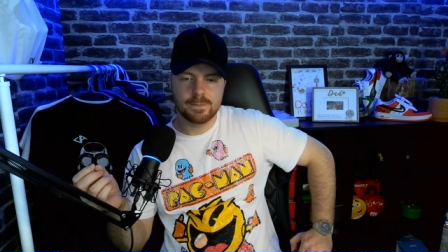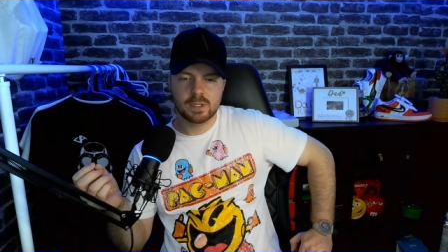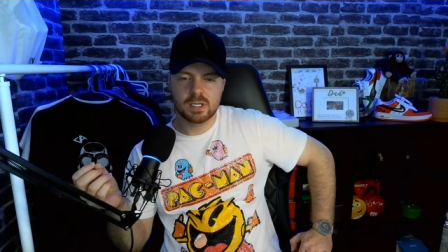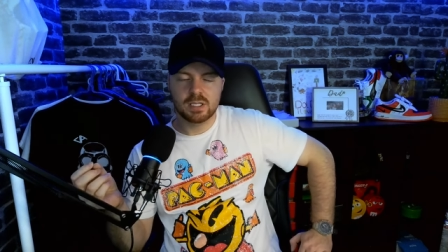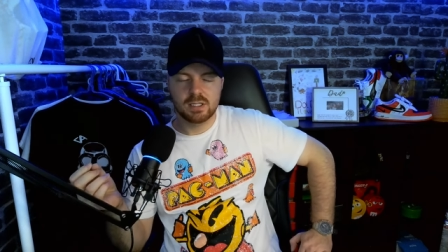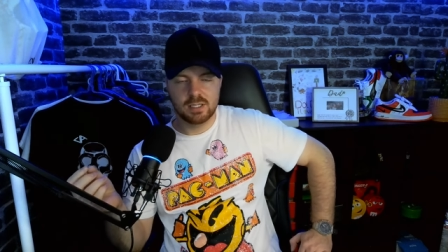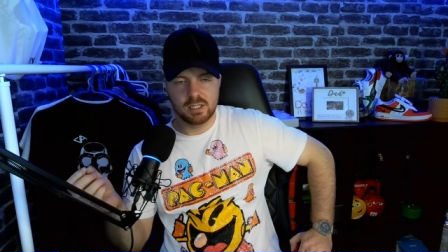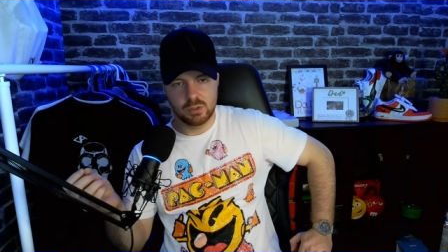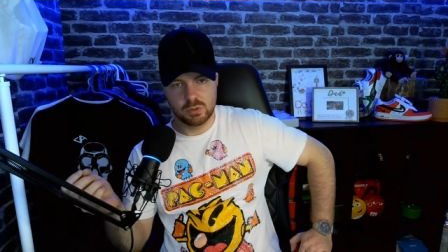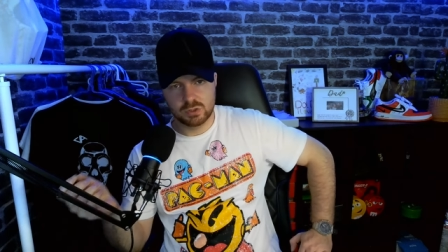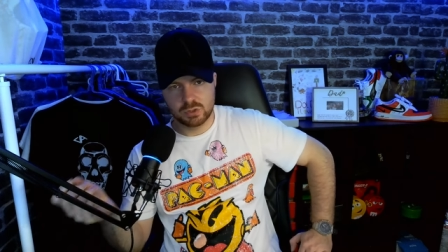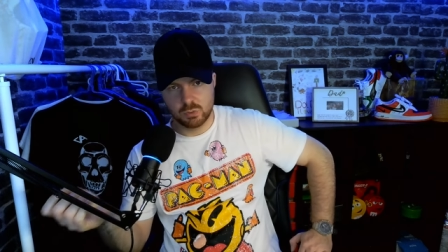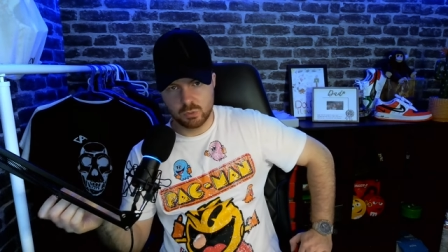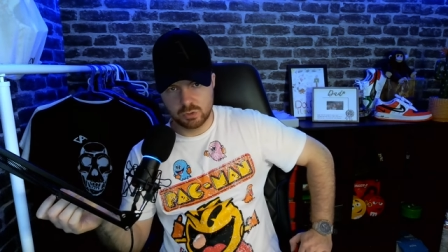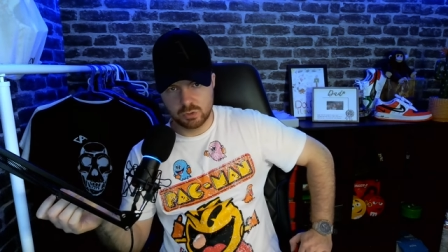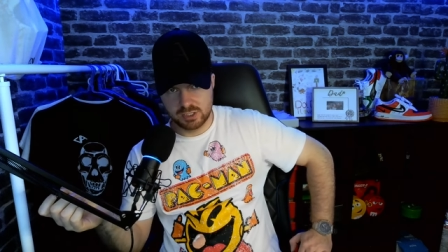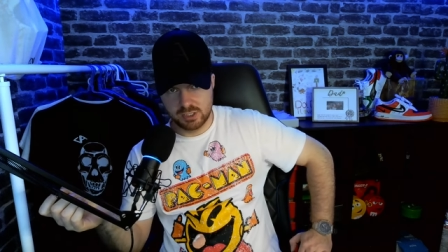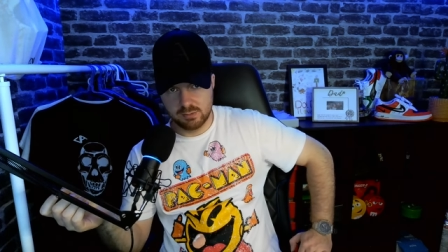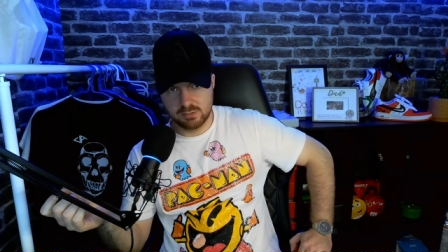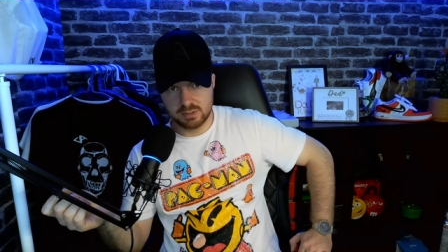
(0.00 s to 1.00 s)
continues to
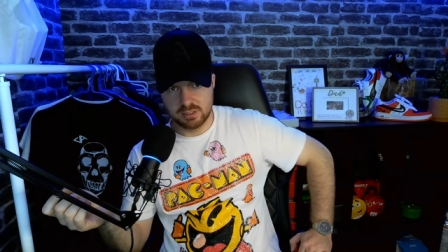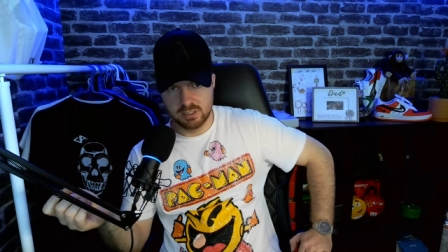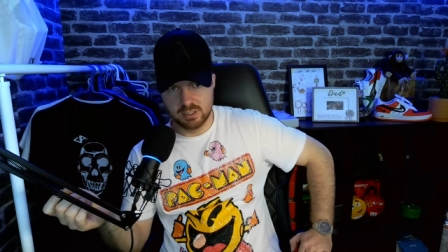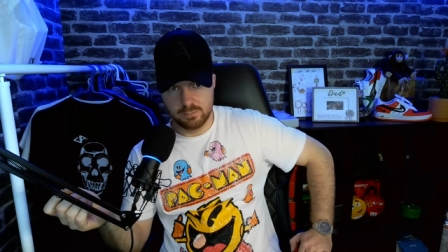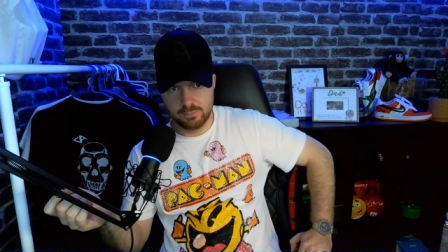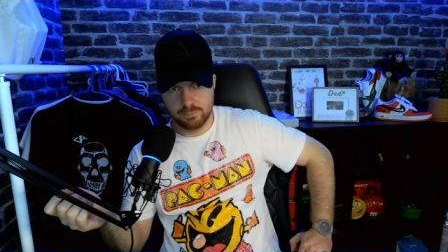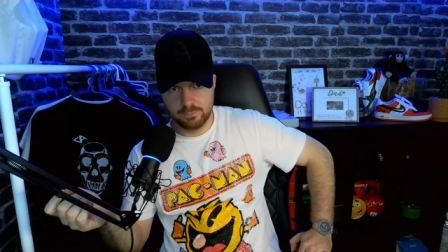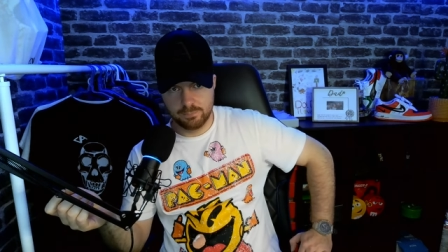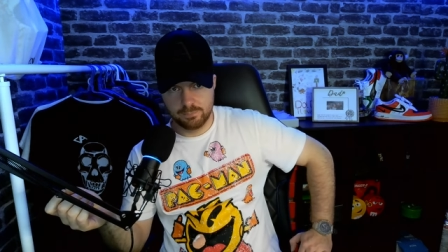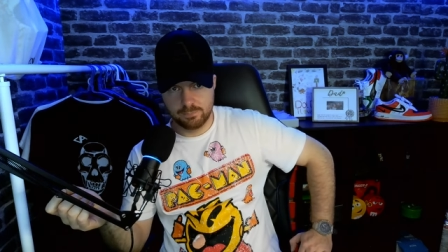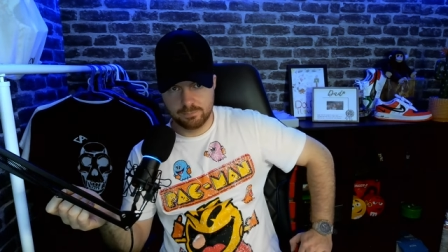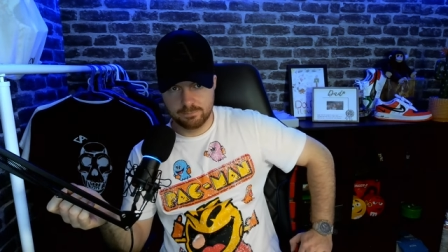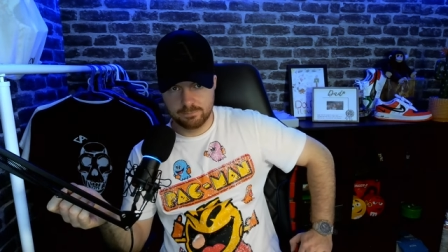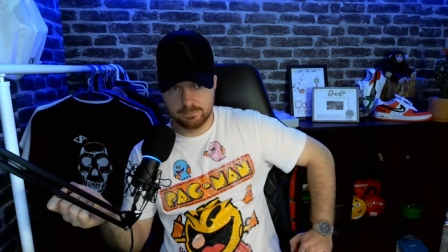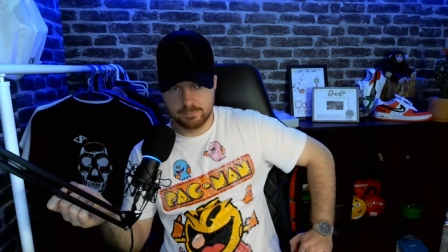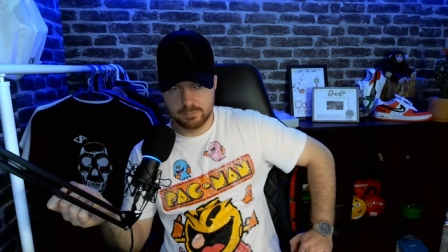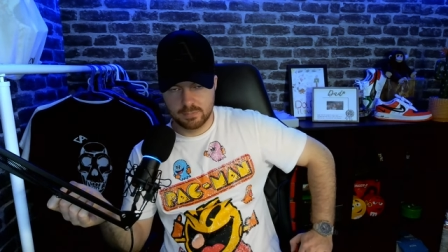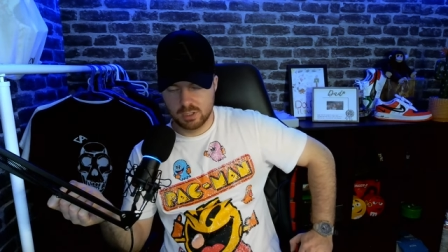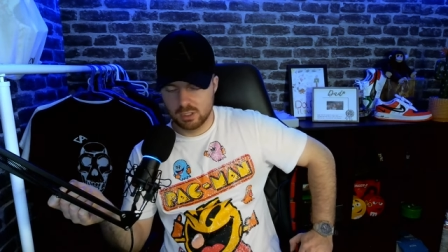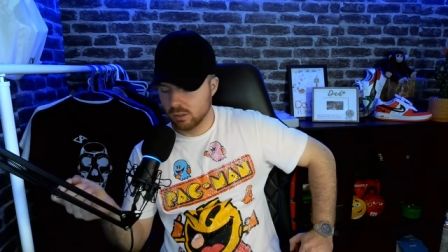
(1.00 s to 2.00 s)
work seamlessly.
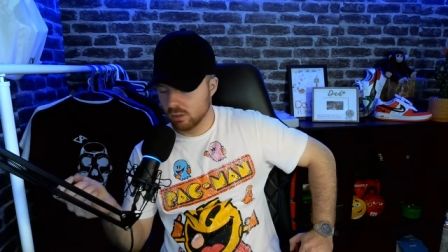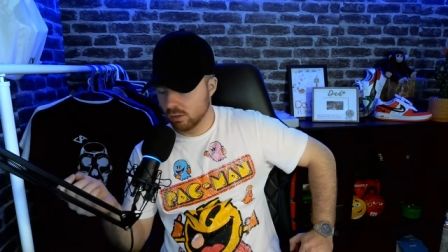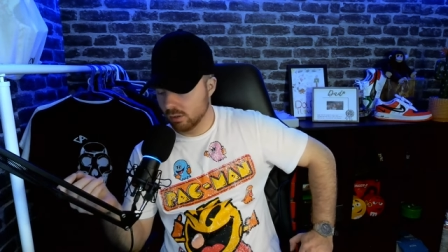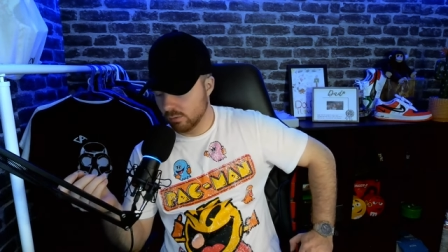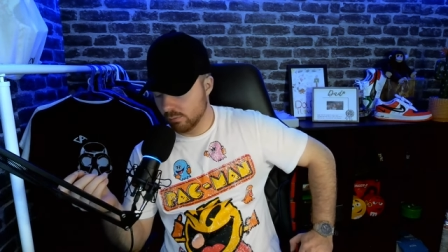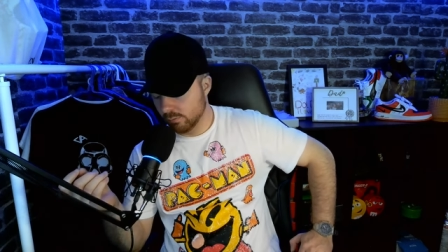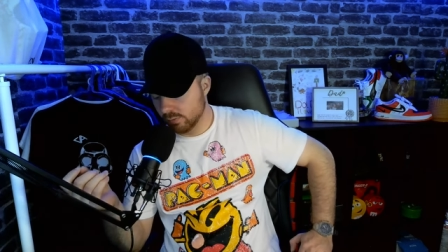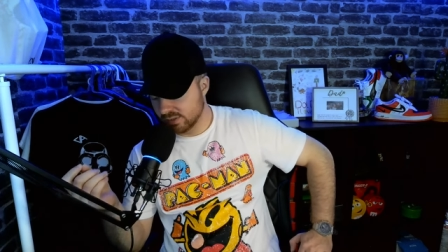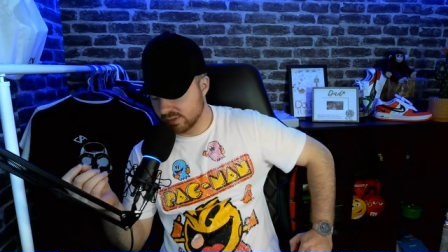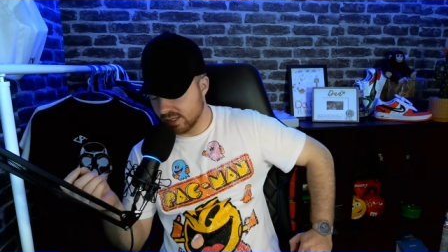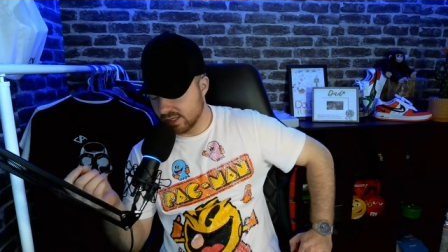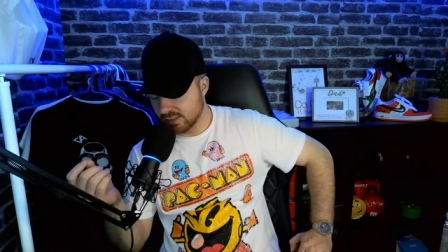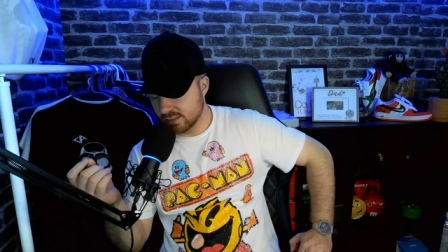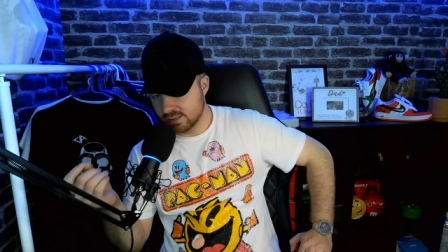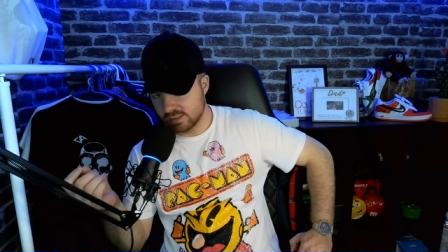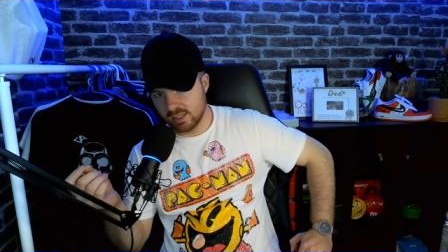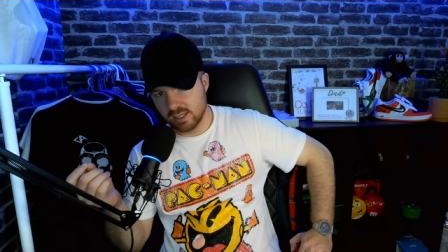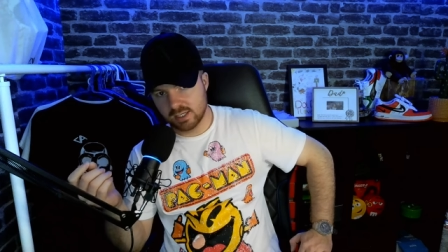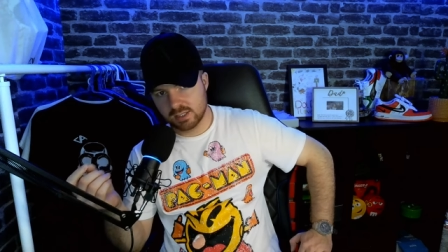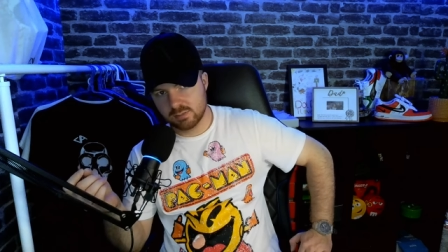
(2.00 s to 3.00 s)
But that
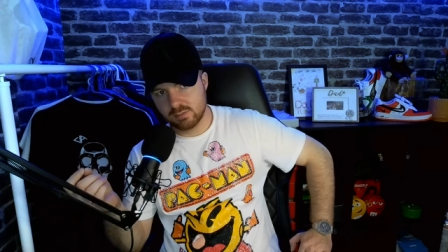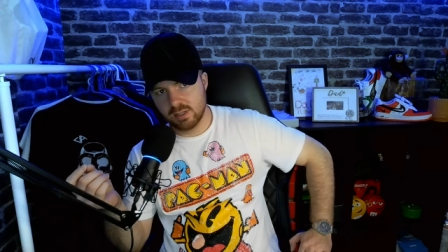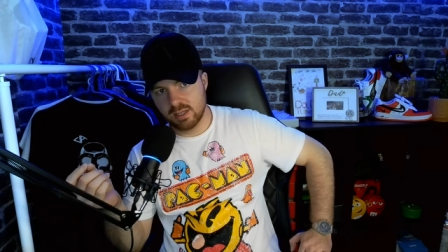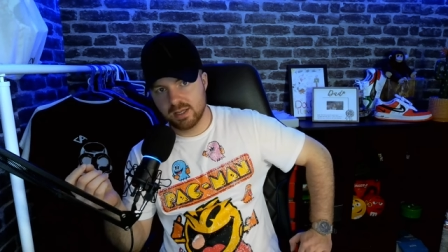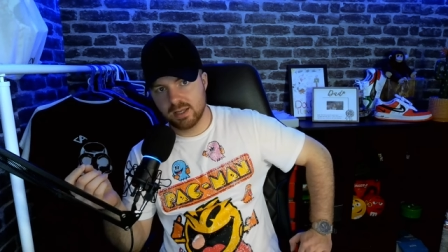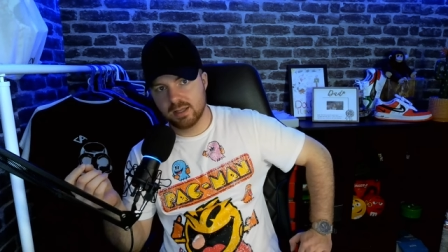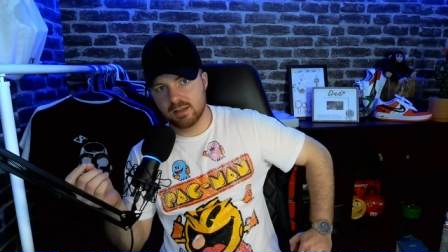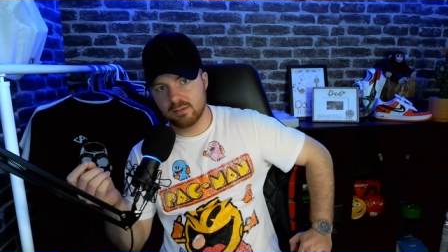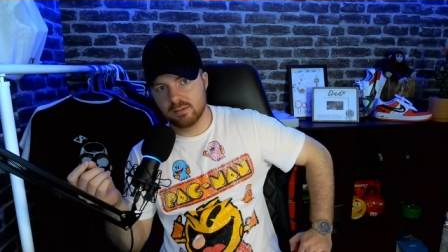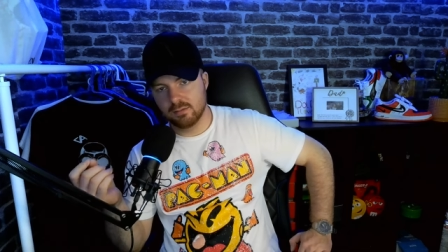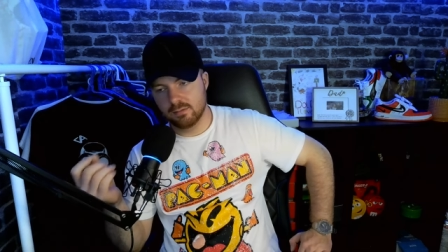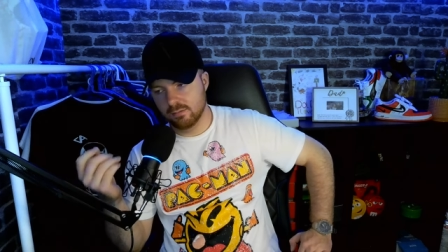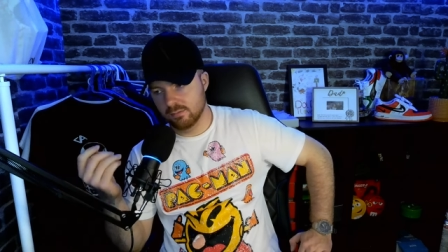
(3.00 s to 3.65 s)
does not explain